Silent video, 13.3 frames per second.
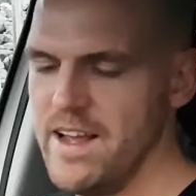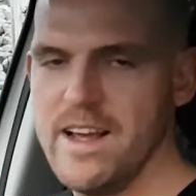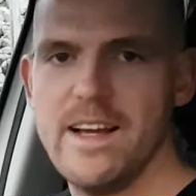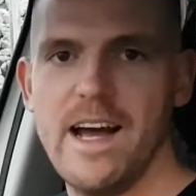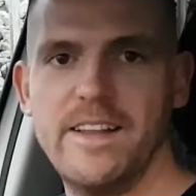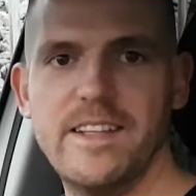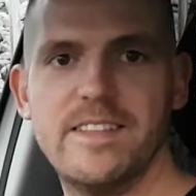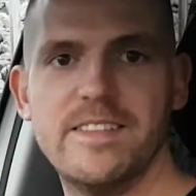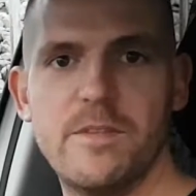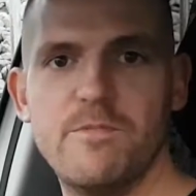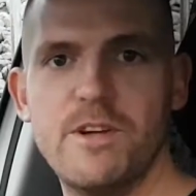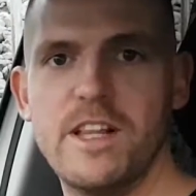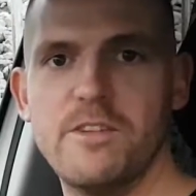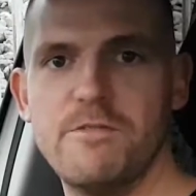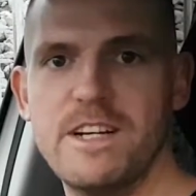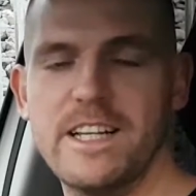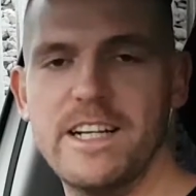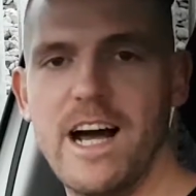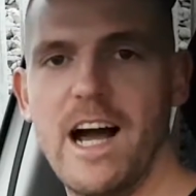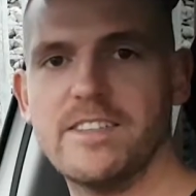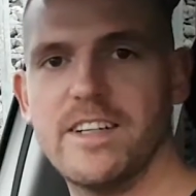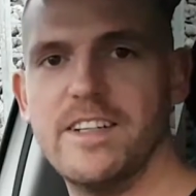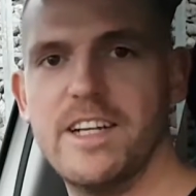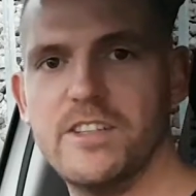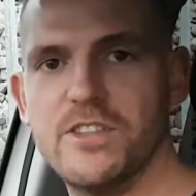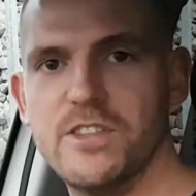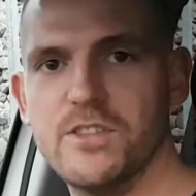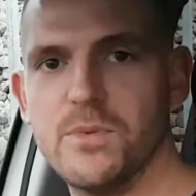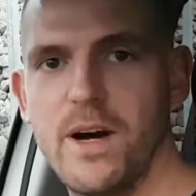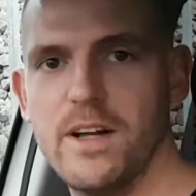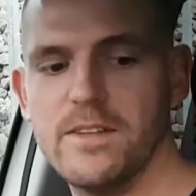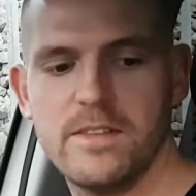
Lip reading: and this is in really nice condition as well.